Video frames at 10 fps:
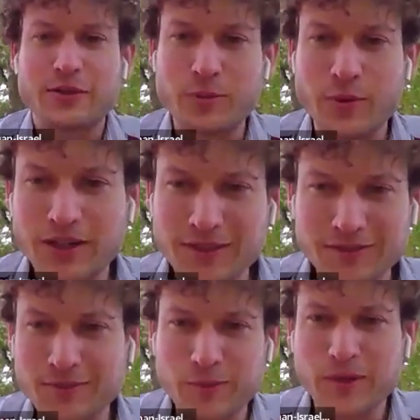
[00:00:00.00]

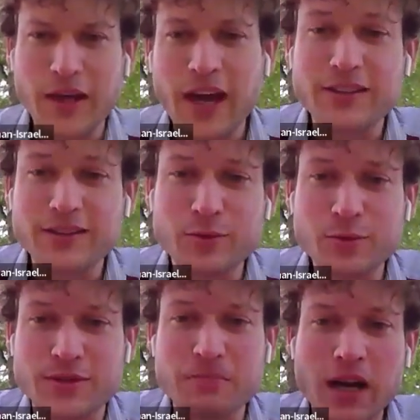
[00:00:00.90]
we had
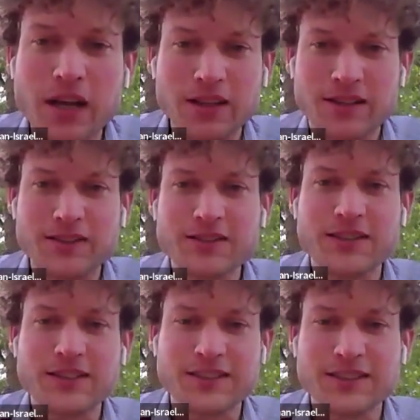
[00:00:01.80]
to smuggle
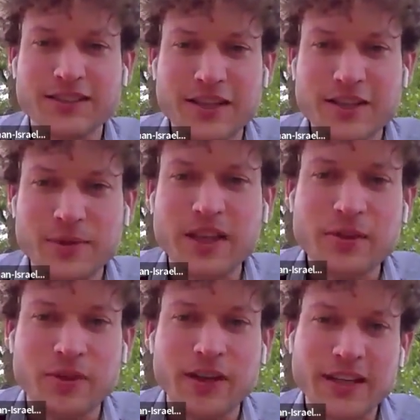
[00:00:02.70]
the
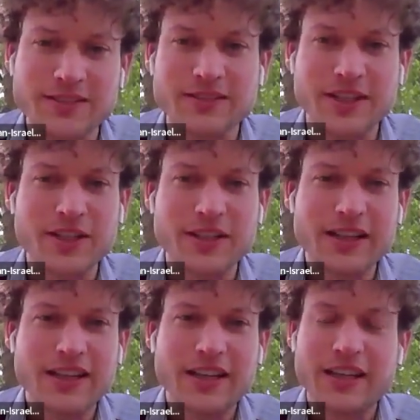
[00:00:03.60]
Israeli flags there,
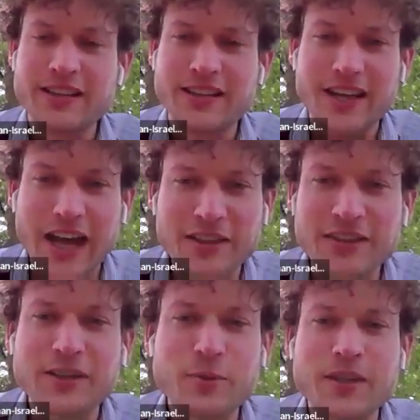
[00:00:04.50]
and I
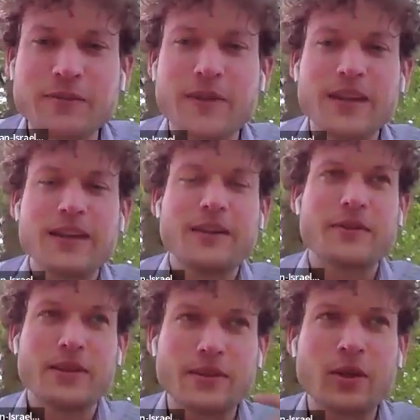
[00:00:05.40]
think
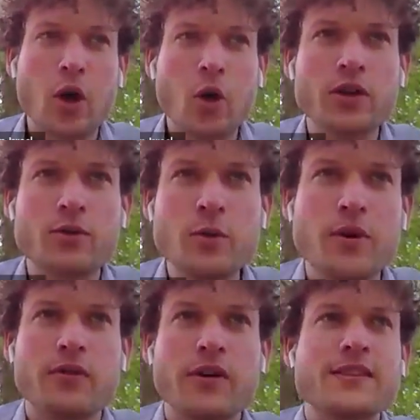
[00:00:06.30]
the whole group
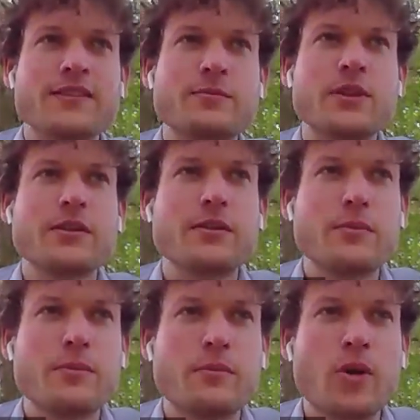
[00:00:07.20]
of us, we
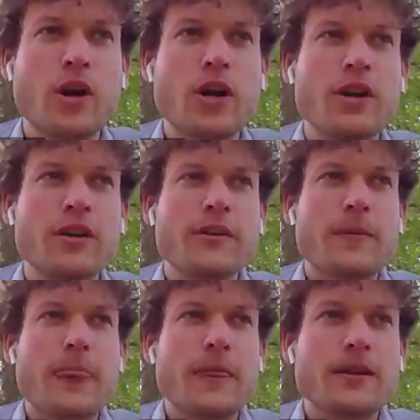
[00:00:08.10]
more
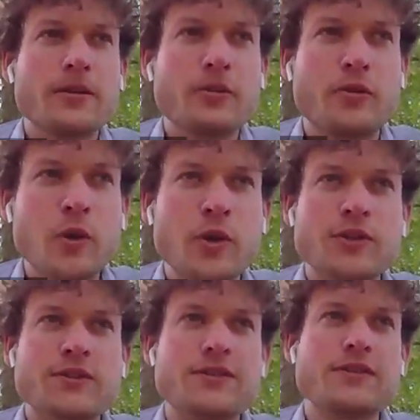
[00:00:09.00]

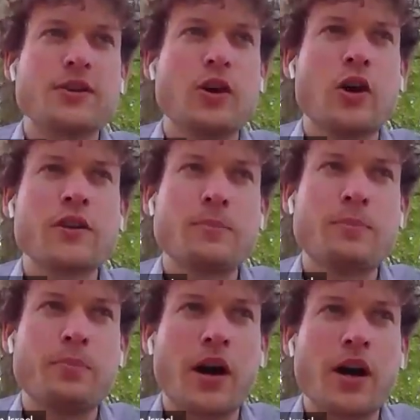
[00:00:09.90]
focused on the
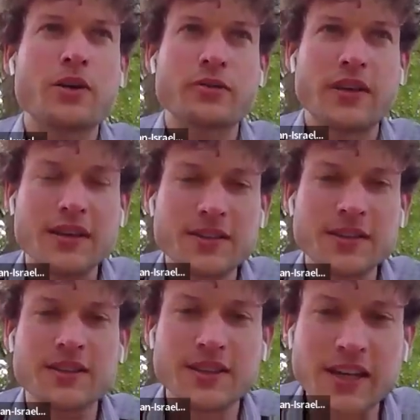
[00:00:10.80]
part of
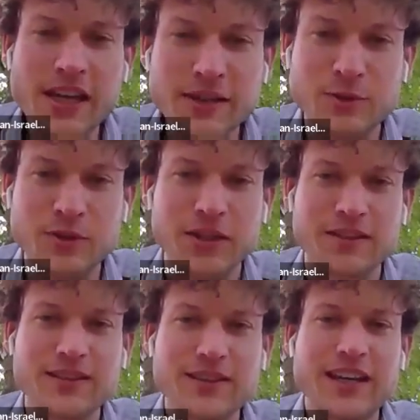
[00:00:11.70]
getting into
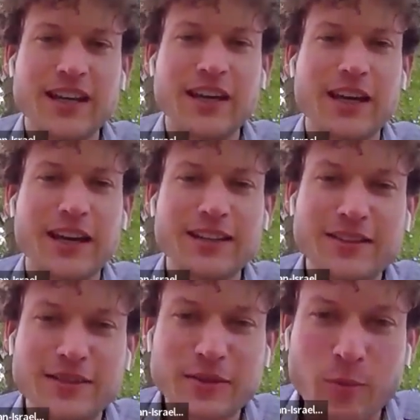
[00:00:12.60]
it.
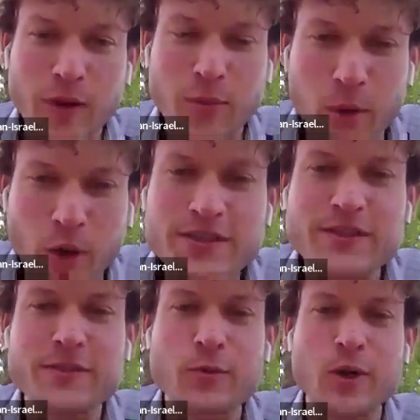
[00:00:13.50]
And
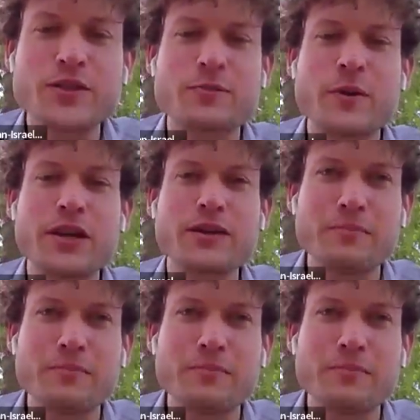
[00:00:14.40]
once we